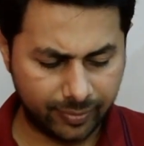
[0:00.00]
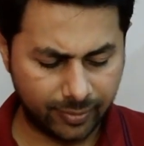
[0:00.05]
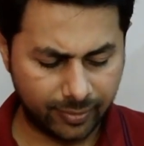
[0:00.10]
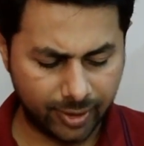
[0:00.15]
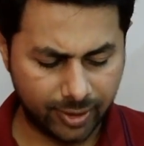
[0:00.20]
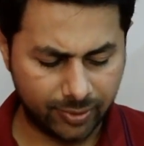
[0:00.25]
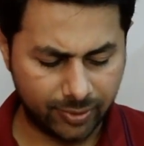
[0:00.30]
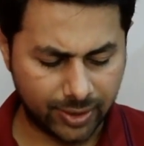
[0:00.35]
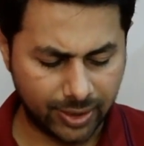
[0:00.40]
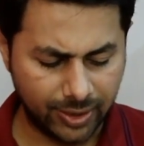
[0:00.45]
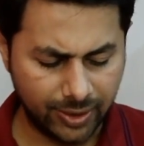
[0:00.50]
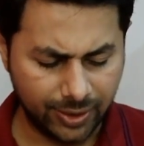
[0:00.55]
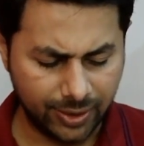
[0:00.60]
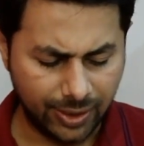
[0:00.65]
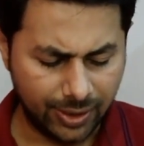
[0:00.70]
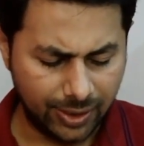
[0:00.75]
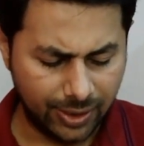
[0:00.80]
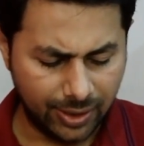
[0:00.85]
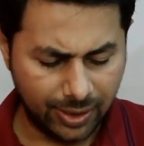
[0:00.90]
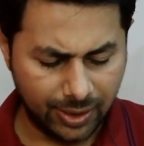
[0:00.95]
Okay,
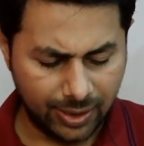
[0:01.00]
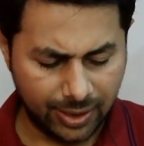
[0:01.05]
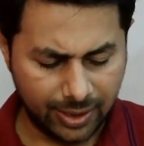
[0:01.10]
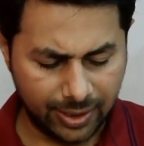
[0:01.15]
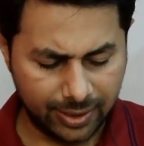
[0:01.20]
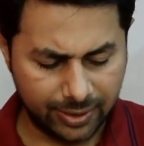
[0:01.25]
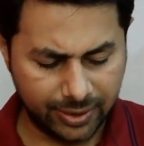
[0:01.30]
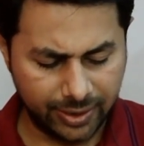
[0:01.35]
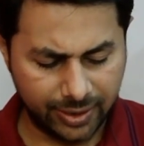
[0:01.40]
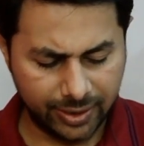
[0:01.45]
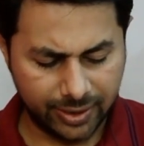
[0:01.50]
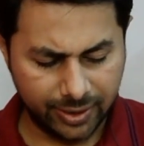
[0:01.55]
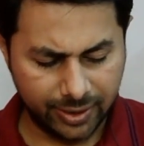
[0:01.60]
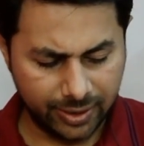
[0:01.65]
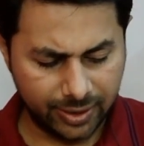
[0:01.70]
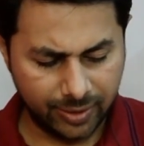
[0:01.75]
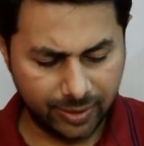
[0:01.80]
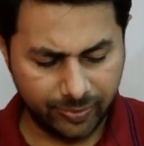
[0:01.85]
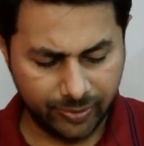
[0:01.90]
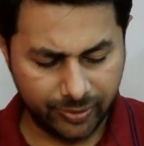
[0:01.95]
and then
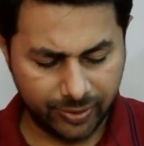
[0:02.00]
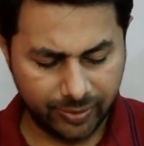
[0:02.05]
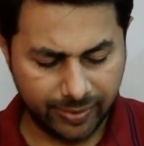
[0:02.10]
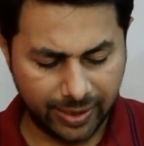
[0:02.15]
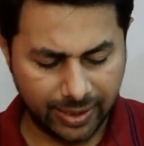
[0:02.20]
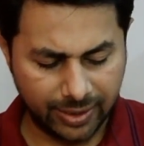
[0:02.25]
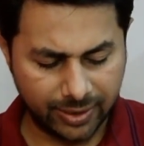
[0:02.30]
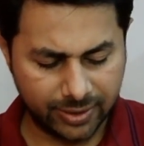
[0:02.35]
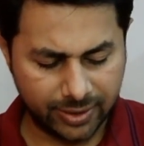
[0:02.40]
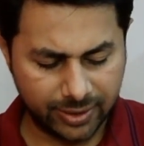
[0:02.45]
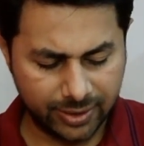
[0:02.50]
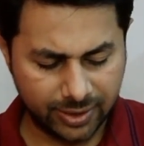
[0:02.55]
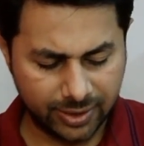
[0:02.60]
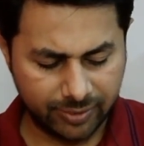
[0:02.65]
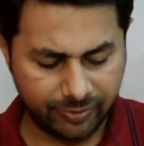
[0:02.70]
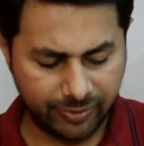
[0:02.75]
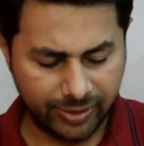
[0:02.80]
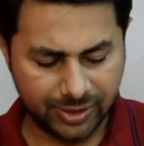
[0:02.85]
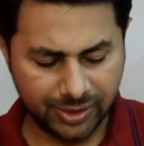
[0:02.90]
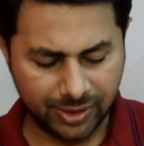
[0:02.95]
if you divide this
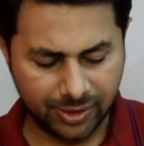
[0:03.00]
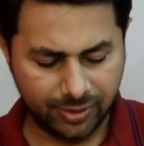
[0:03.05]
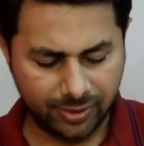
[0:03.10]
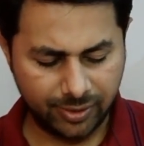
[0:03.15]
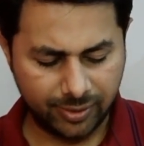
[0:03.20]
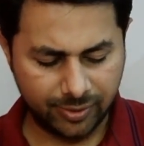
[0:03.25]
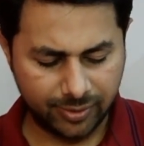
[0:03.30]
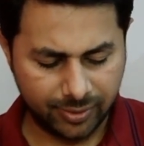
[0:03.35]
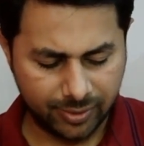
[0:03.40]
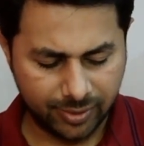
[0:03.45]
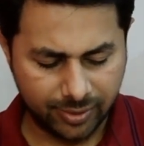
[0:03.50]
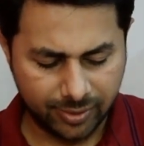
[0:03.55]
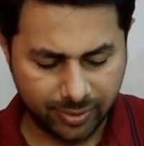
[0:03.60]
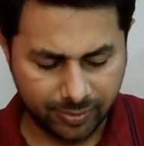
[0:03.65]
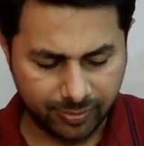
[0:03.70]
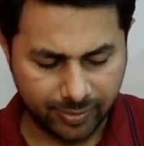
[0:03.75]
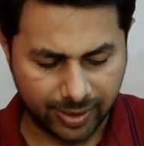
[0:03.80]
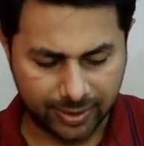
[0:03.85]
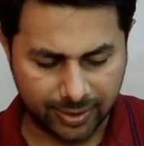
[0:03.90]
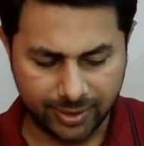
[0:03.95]
equation
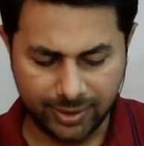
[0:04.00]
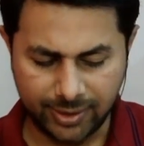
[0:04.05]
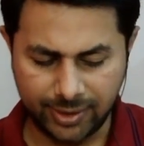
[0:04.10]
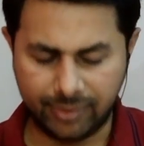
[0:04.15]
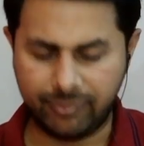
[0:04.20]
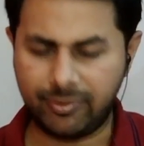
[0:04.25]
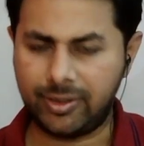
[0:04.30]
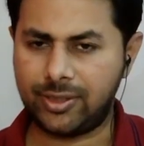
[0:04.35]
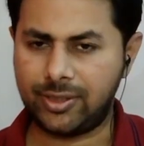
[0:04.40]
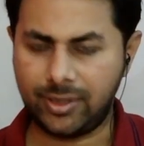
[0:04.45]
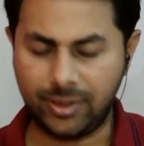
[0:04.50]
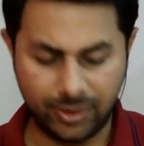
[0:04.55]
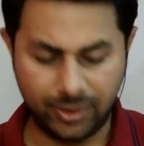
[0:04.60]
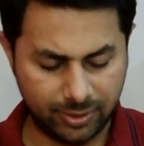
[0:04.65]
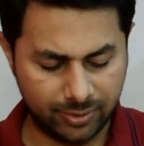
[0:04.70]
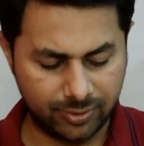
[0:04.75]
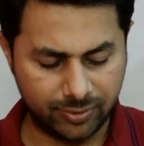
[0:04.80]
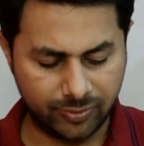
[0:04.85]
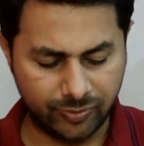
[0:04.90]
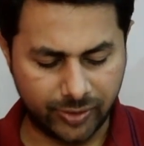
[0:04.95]
by this equation,
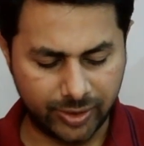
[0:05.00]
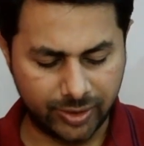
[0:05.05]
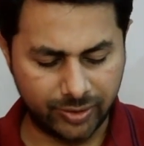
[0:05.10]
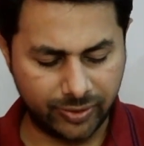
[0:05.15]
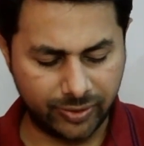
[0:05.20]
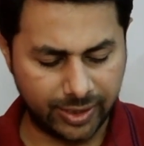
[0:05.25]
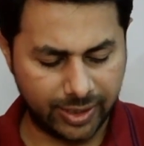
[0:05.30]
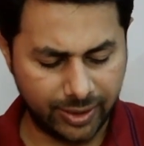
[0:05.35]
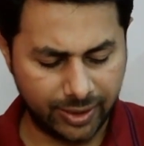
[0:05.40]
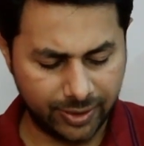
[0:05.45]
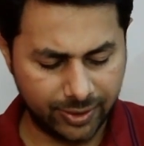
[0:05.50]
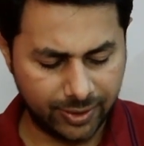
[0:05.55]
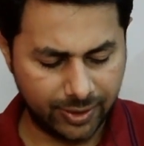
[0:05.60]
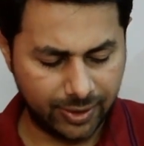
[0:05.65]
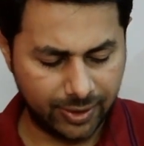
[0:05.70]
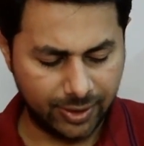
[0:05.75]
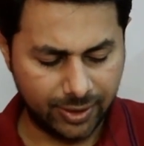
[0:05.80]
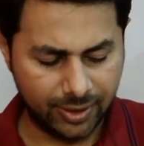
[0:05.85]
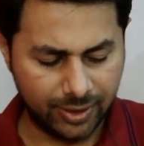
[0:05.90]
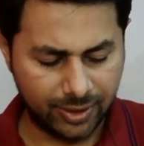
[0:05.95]
what do you get?
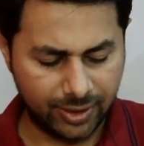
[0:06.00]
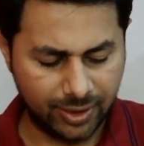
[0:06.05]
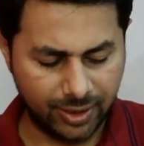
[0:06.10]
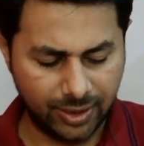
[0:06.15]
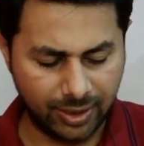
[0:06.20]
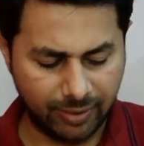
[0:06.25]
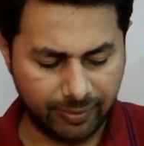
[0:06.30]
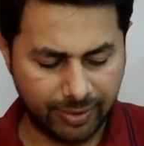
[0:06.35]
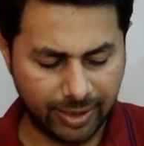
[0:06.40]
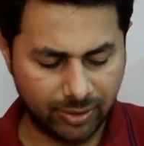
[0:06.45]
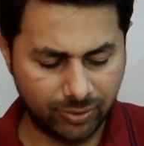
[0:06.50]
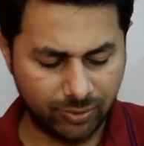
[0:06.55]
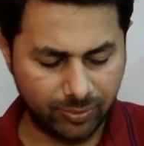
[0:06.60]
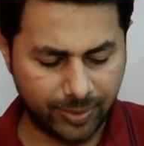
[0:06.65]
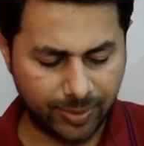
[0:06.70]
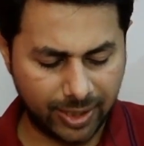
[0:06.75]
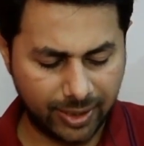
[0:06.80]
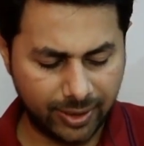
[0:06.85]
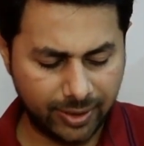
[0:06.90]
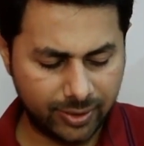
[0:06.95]
Theta by 2
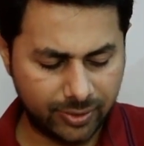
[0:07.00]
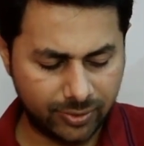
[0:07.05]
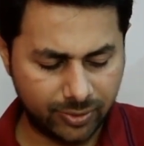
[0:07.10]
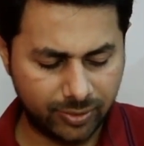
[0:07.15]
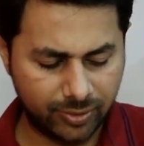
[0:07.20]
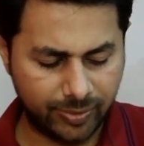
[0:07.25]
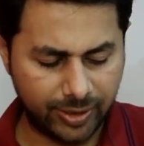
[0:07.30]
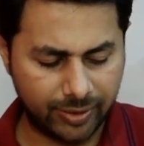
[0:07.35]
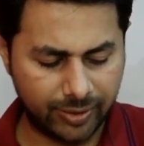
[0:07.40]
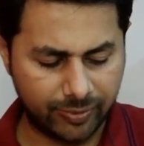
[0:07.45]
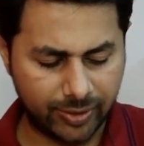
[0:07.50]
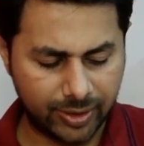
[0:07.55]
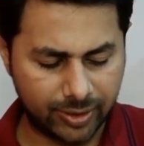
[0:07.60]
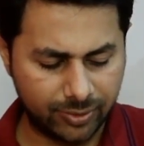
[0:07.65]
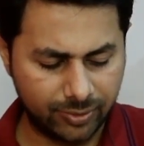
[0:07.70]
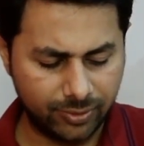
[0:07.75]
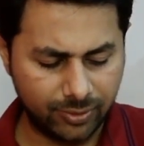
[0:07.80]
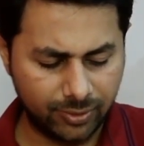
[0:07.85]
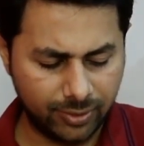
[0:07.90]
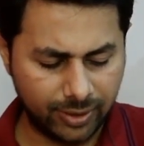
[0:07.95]
pi would be equal
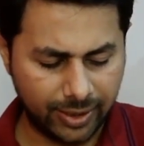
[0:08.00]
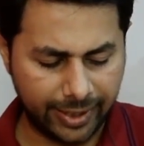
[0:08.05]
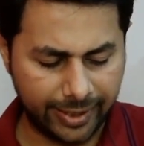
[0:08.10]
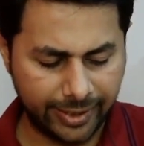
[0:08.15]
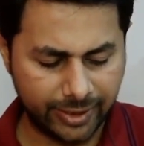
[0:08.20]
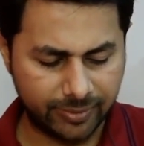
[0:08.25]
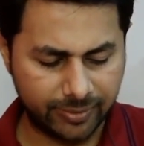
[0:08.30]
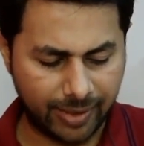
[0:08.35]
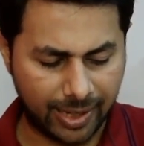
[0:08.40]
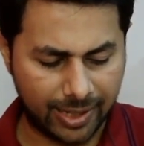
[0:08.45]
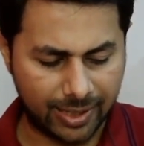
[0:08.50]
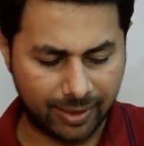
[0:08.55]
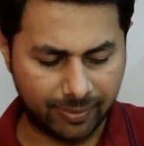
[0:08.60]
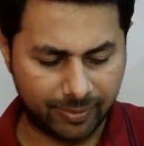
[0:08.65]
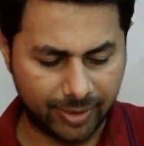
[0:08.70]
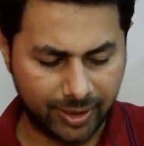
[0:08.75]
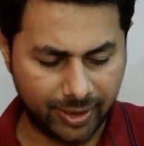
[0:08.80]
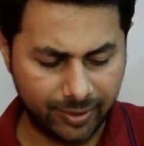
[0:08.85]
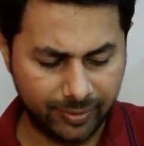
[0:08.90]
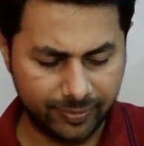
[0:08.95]
to x by
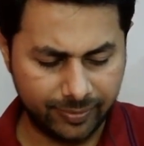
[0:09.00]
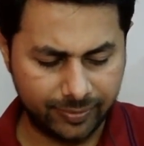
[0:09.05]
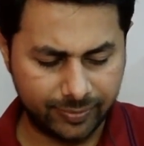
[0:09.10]
lambda,